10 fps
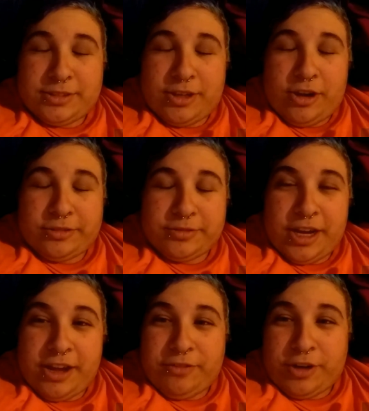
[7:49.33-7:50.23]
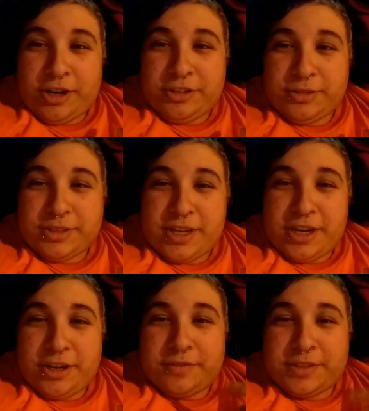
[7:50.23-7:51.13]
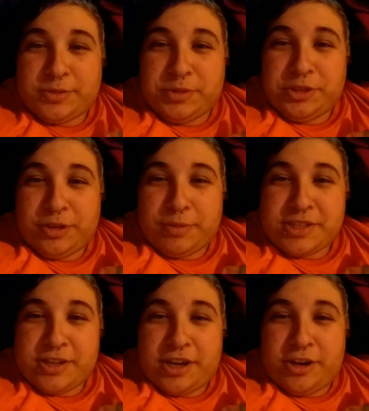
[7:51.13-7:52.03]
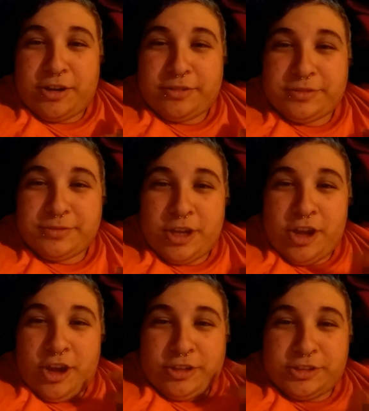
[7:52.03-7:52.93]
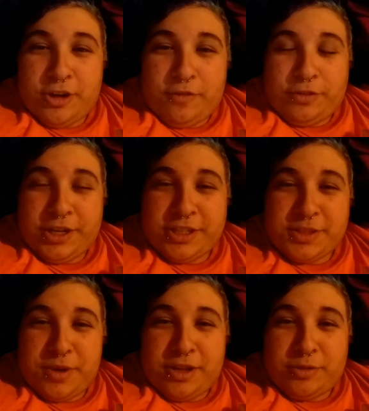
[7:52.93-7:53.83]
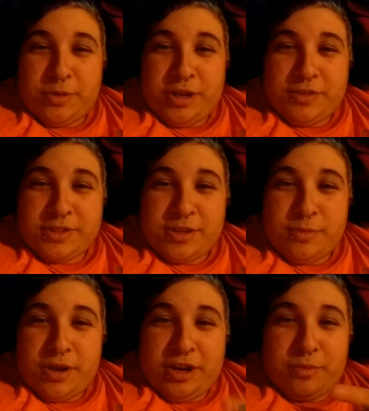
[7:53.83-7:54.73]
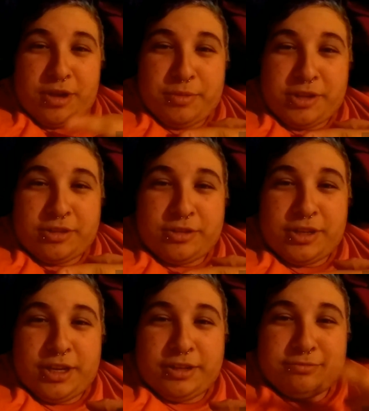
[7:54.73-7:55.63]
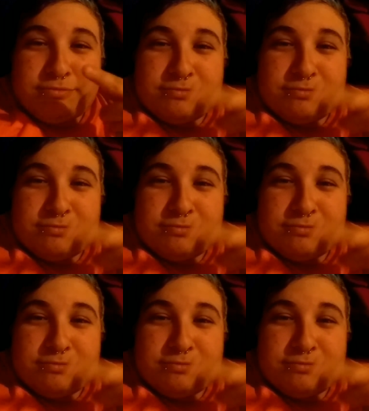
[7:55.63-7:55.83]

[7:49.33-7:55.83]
So I forgot to do a sign off. This is me doing my sign off. Don't forget to smile and wave at somebody. You might make their day.